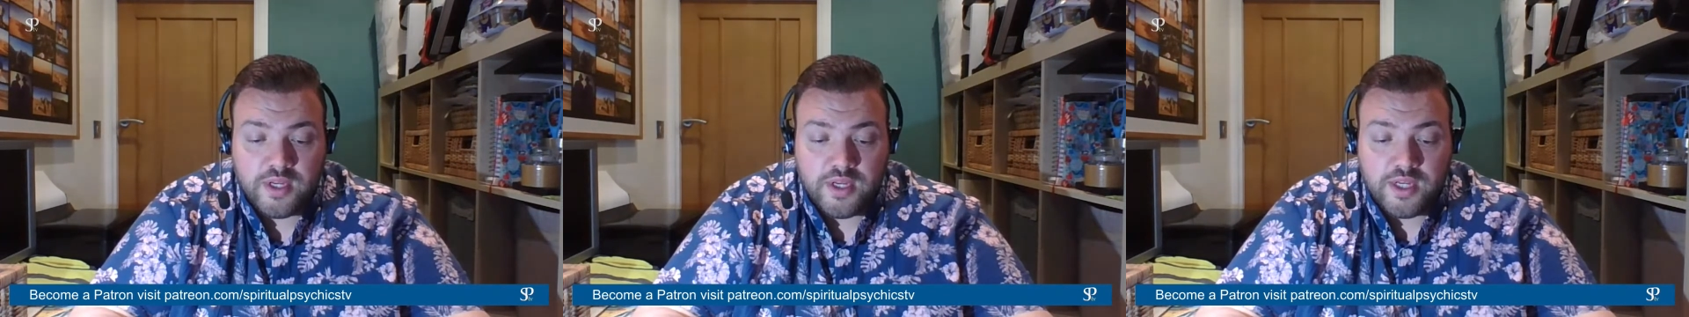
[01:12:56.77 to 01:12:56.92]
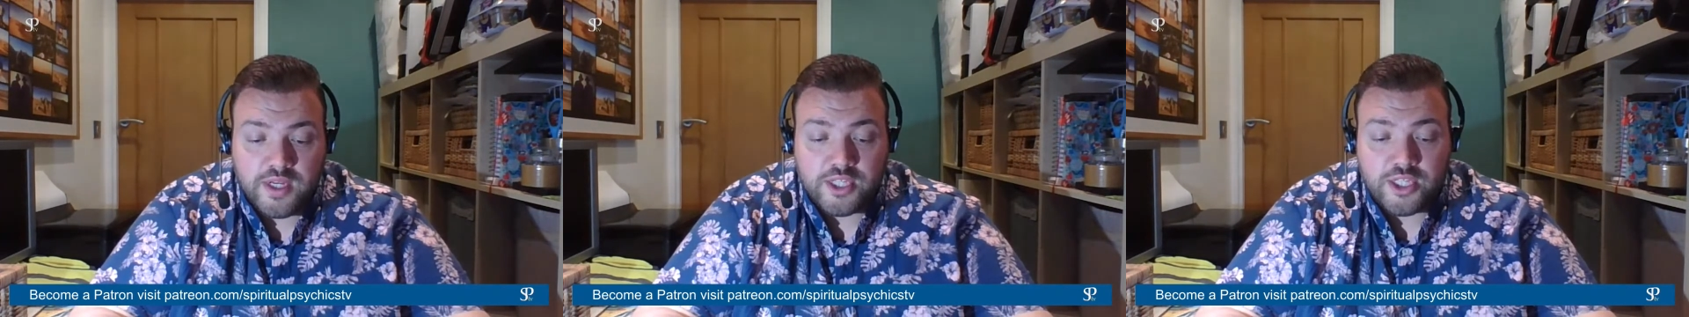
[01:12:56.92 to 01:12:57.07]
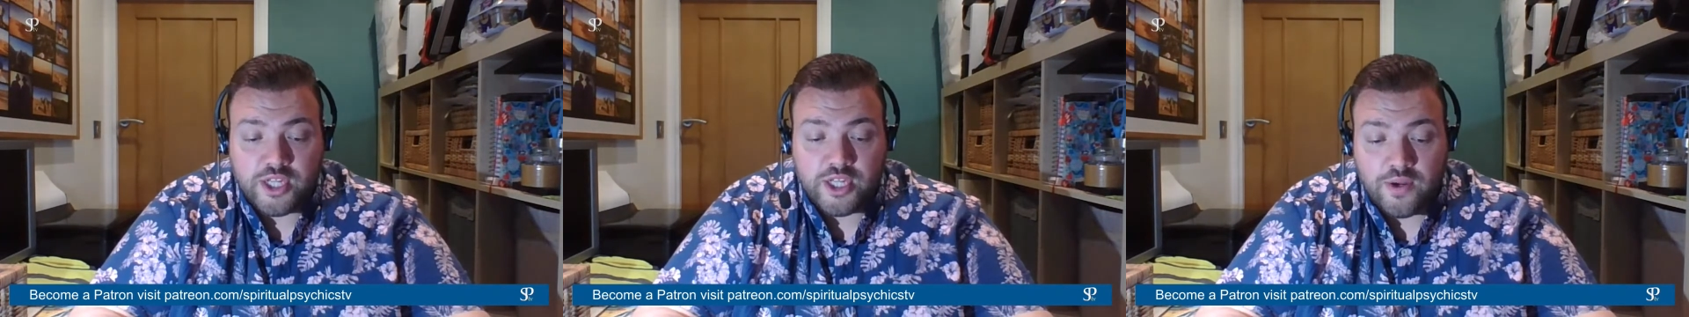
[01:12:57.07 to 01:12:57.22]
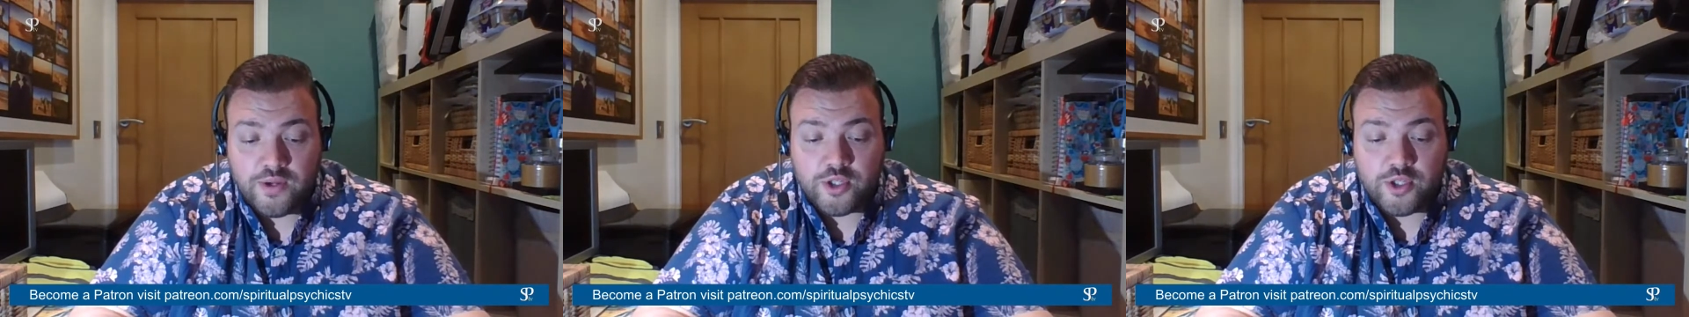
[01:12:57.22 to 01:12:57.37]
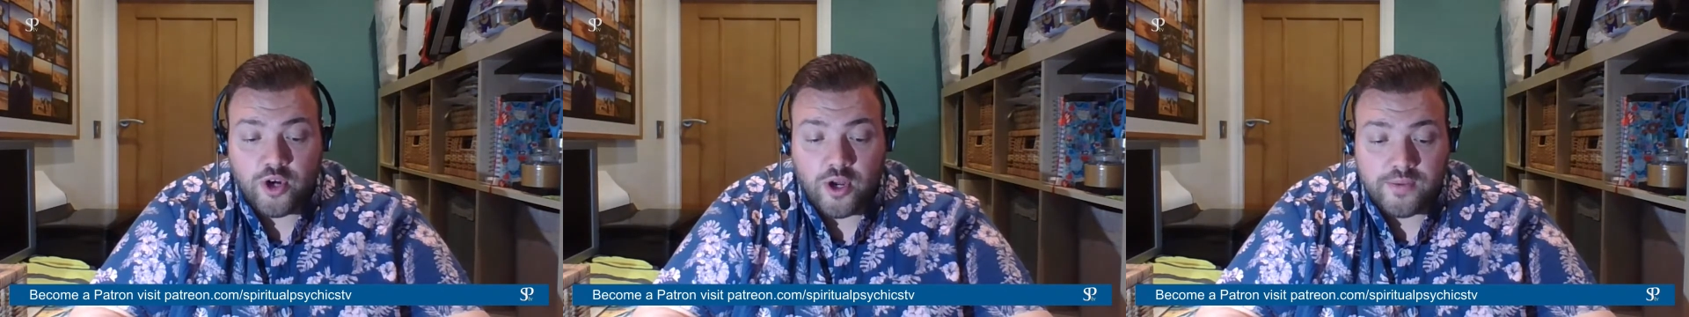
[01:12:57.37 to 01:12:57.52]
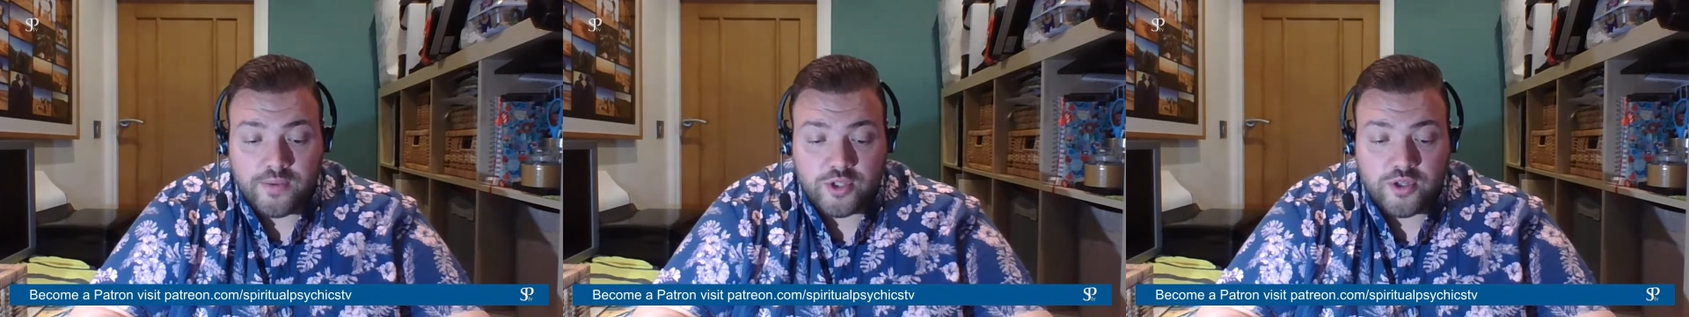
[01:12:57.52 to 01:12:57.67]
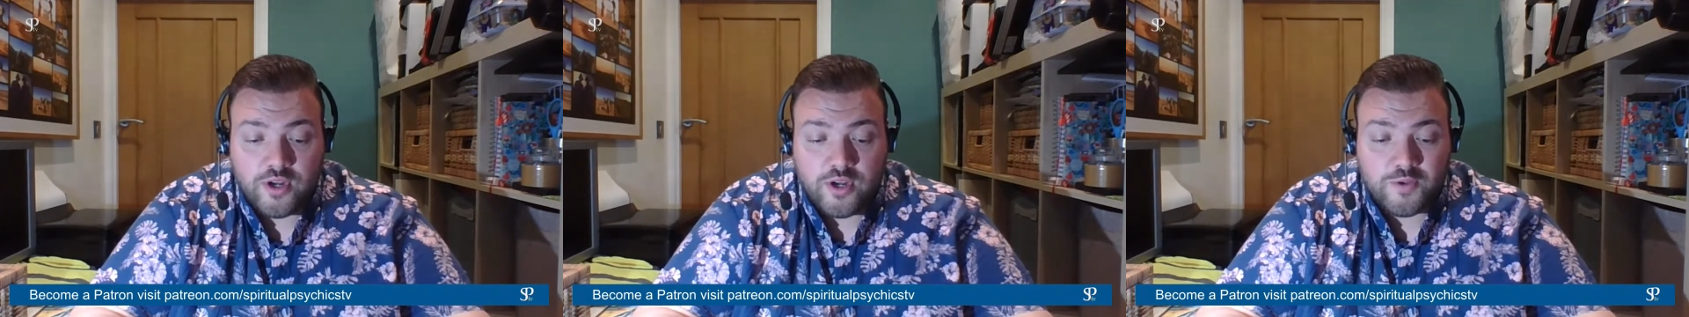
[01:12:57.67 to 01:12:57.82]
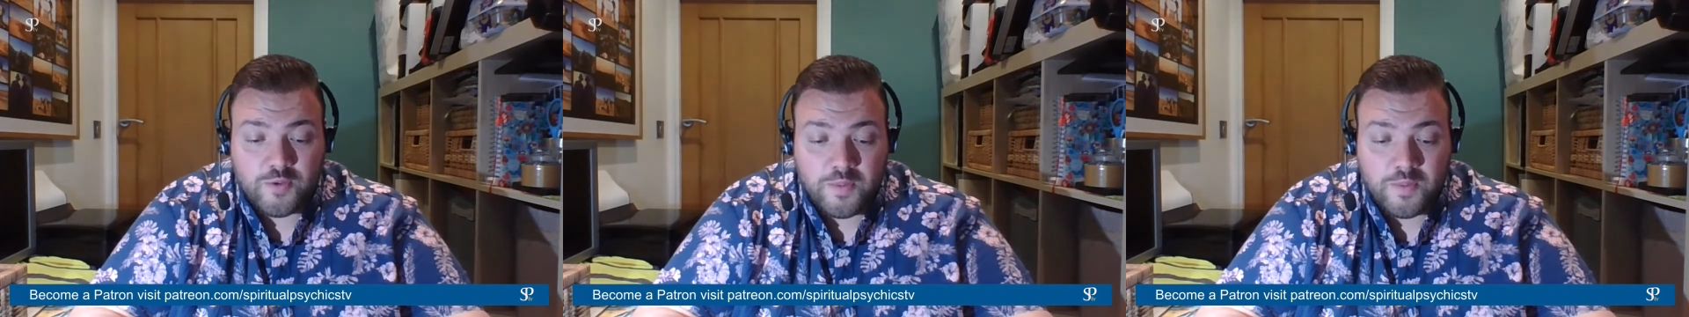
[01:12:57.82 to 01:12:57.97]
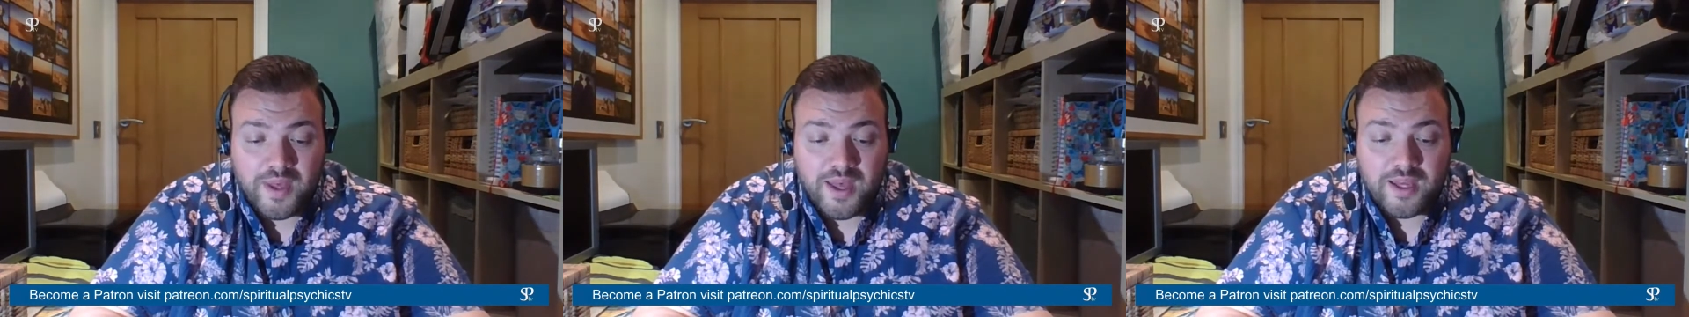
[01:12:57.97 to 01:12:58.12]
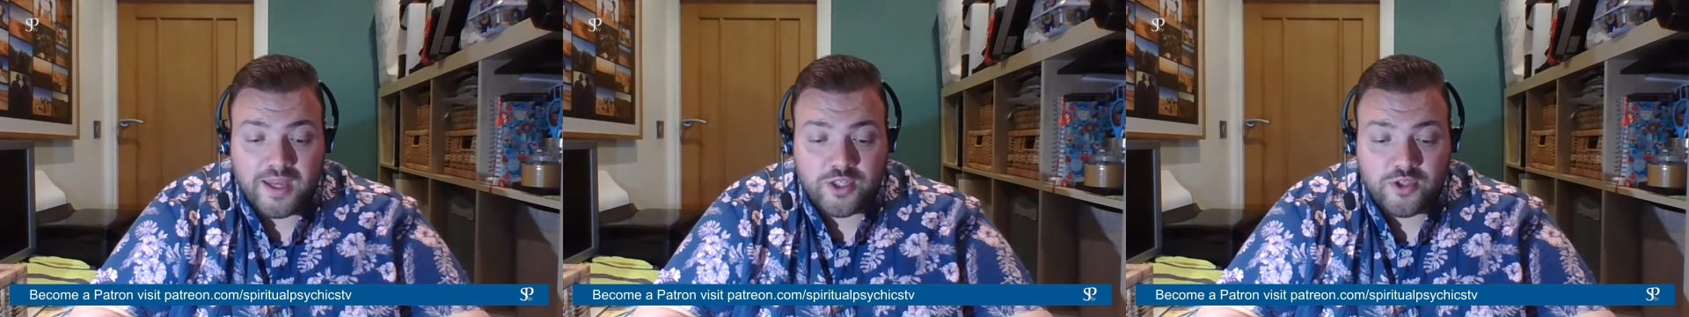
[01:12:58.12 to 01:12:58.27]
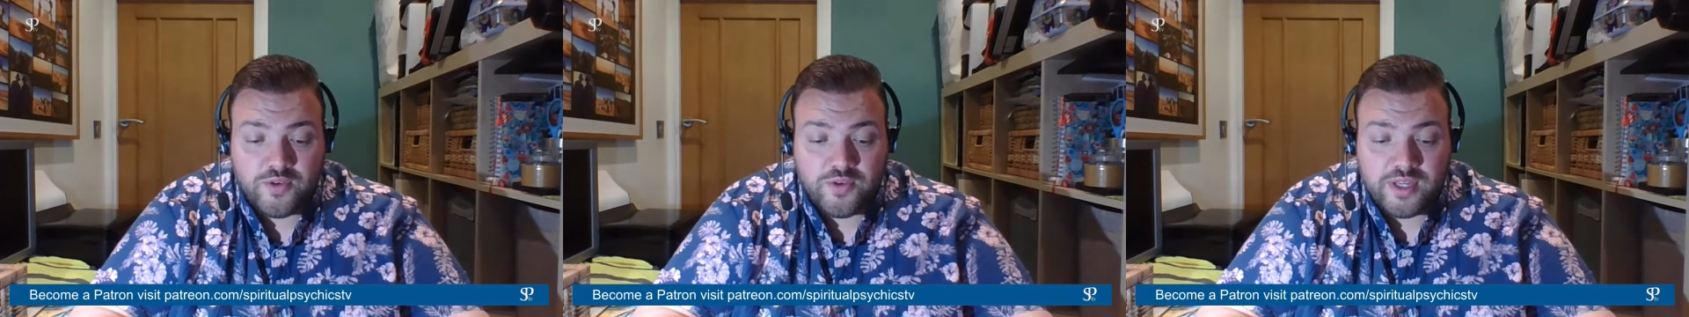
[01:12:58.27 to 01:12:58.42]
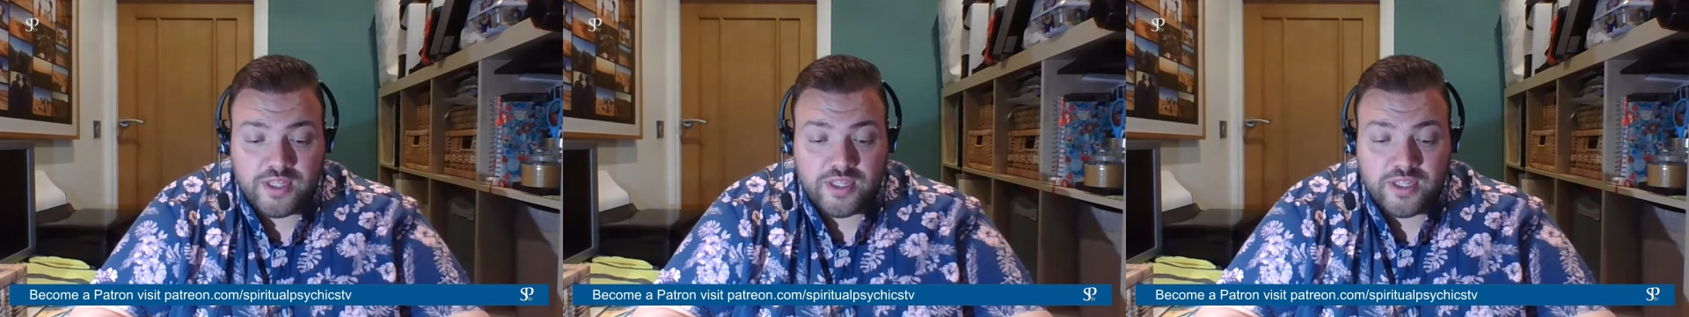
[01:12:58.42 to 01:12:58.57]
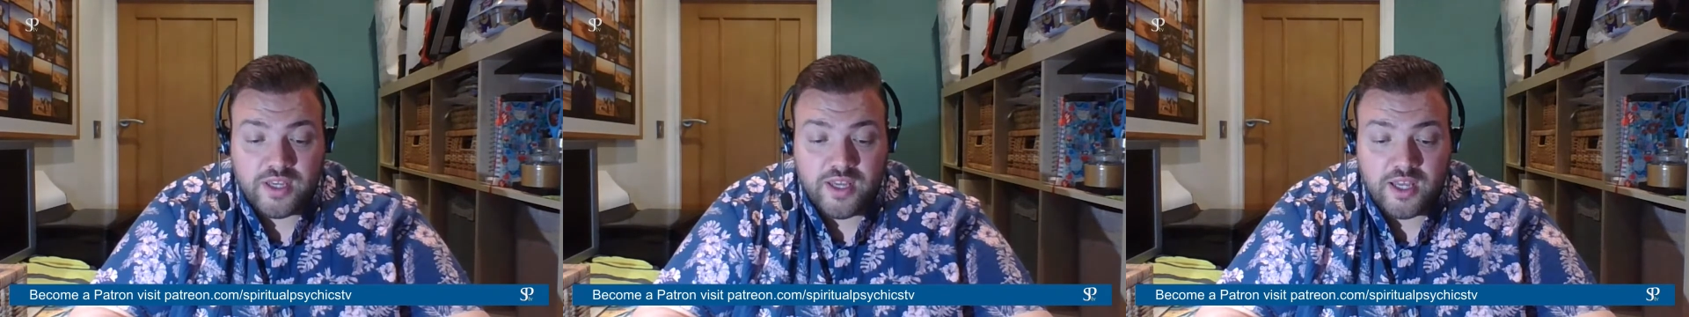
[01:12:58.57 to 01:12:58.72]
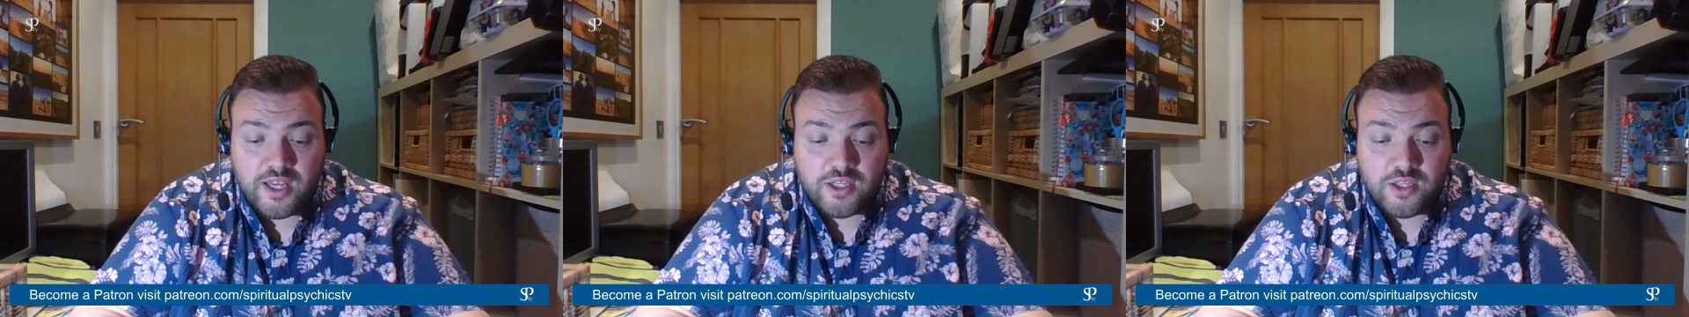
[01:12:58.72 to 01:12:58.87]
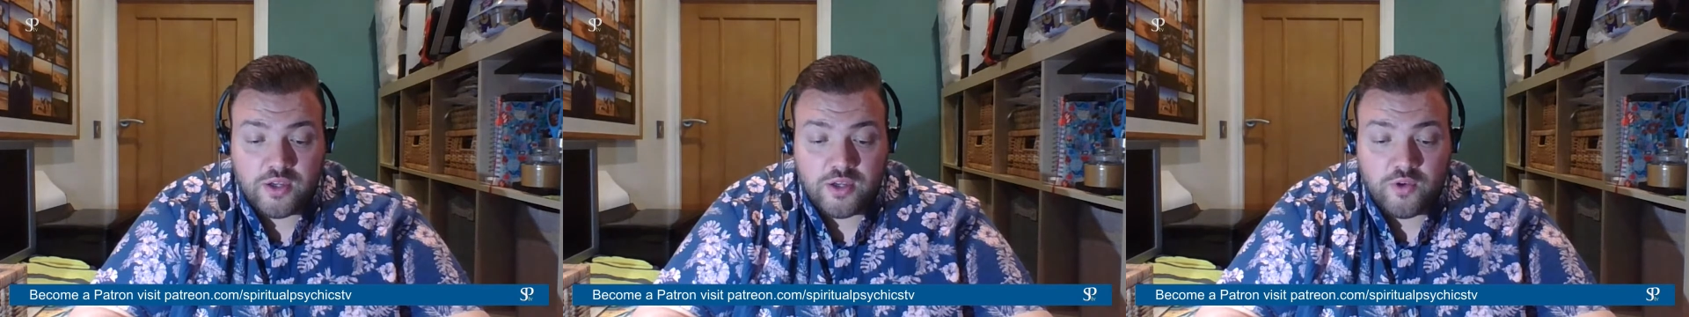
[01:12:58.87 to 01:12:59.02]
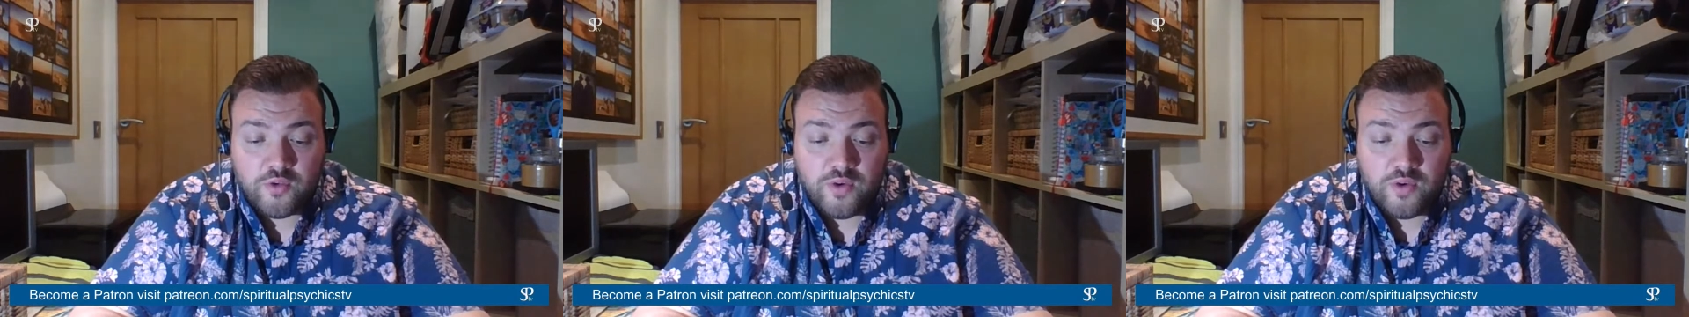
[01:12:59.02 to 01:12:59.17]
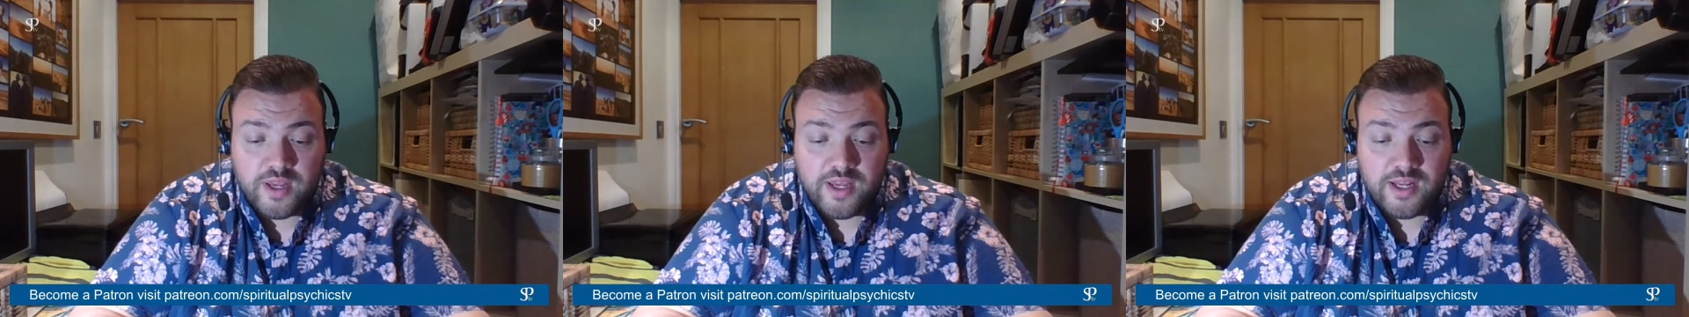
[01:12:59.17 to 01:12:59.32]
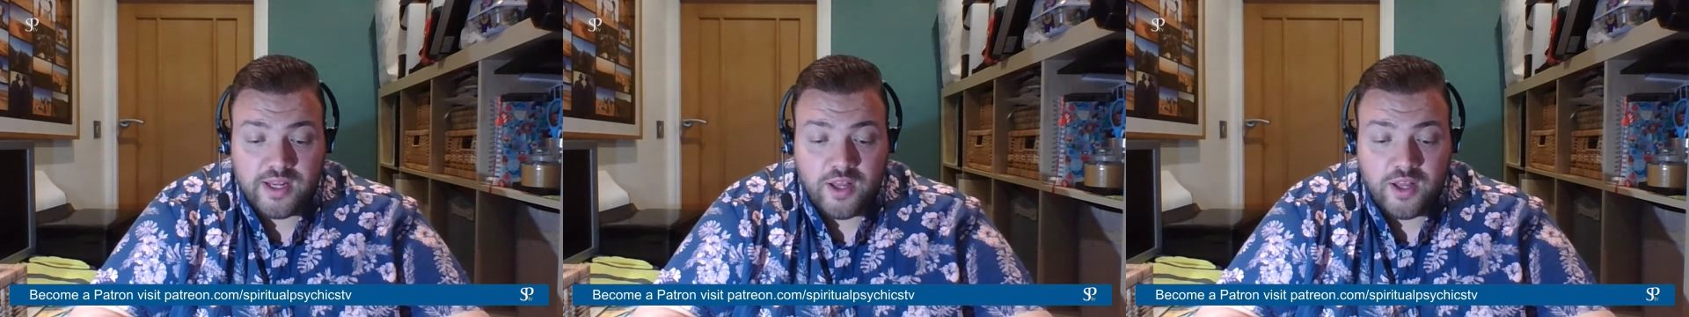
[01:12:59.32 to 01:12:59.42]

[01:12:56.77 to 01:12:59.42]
Stereotypes drives me mad. Teresa, yeah, do you agree?